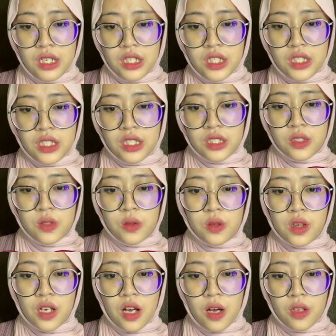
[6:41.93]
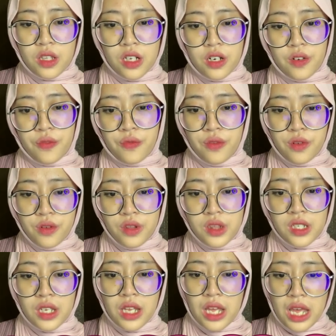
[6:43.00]
She stuck out her
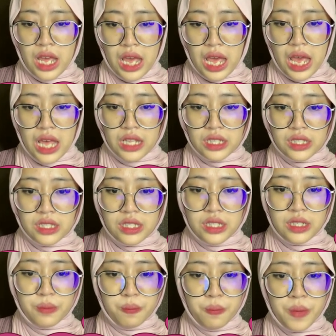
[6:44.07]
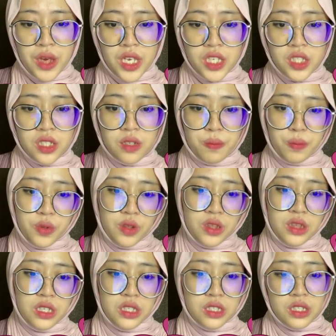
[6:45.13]
foot, and the page
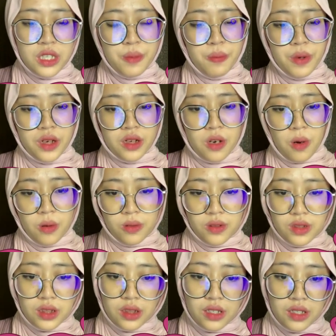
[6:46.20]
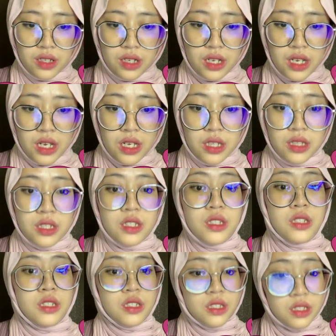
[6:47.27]
put the slipper on. The
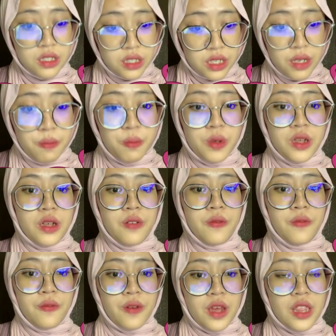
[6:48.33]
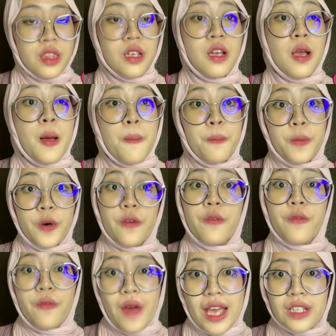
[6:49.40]
slipper fit
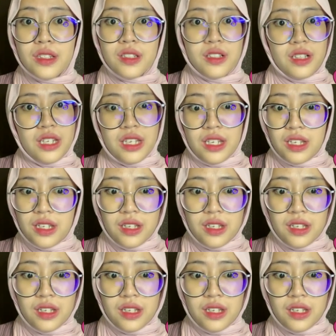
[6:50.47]
perfectly.